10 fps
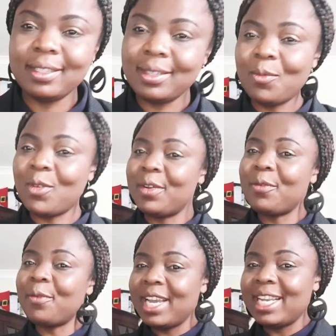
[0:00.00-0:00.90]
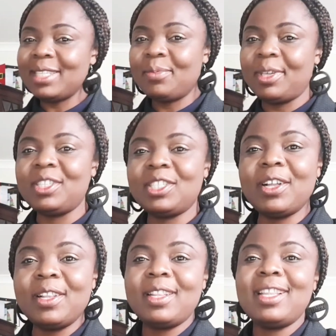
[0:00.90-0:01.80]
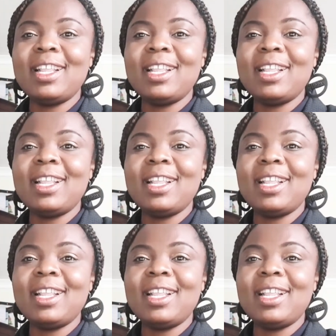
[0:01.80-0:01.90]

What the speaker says: someone really special,